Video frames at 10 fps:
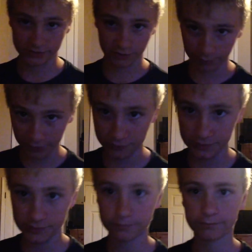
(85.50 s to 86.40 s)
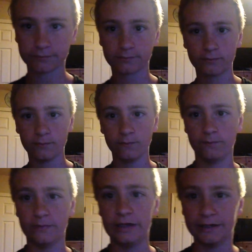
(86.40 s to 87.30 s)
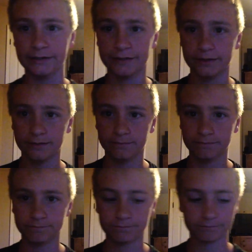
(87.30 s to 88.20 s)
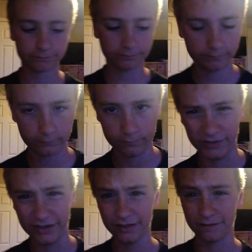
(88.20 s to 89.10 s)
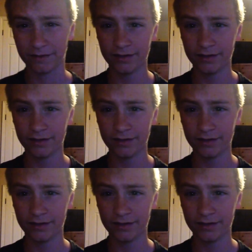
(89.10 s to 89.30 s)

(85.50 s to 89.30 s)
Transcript: Slow Bros. And, um, yeah.